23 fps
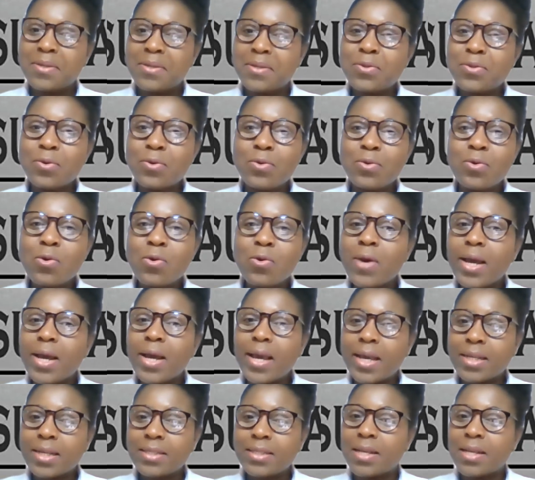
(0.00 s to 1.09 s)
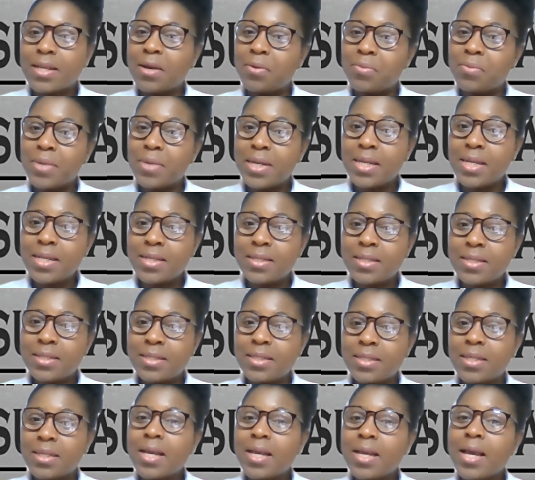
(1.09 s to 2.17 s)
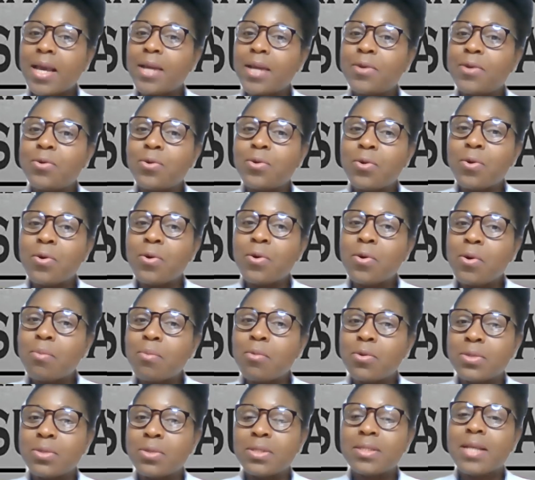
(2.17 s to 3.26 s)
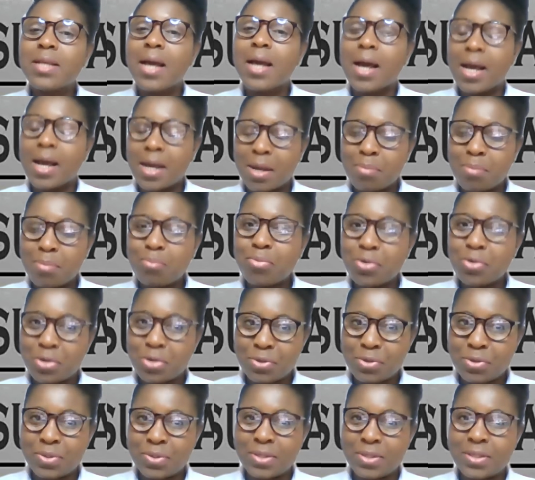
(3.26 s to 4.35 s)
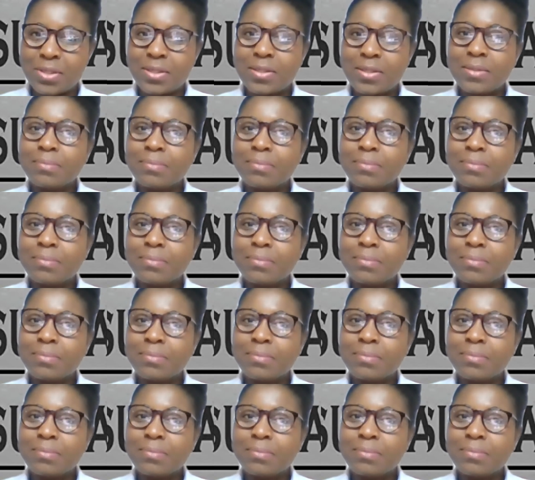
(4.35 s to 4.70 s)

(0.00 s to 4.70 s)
so no eggs are released and no hormones are produced.